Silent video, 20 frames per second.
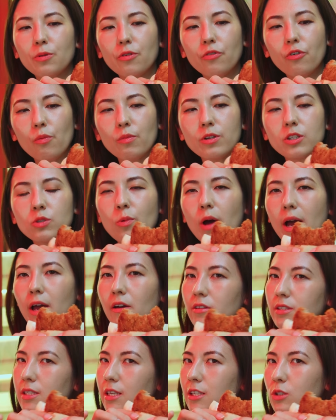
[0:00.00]
performance
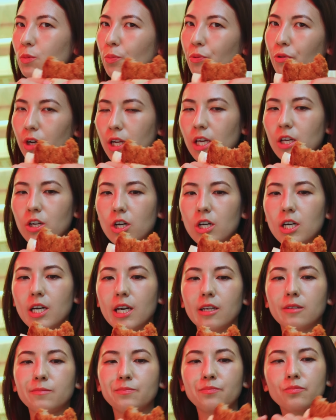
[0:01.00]
wise, it's pretty
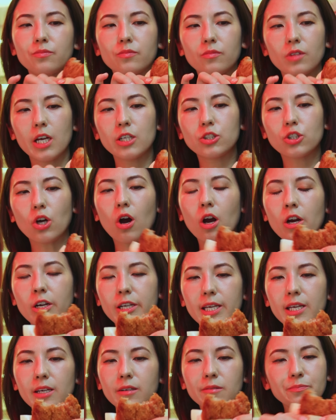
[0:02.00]
good. It's
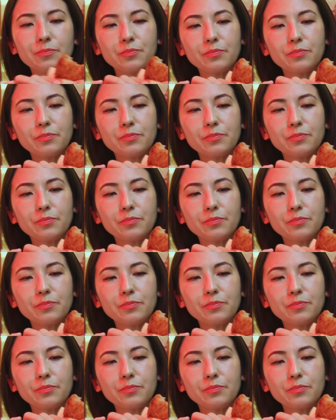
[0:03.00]
hearty.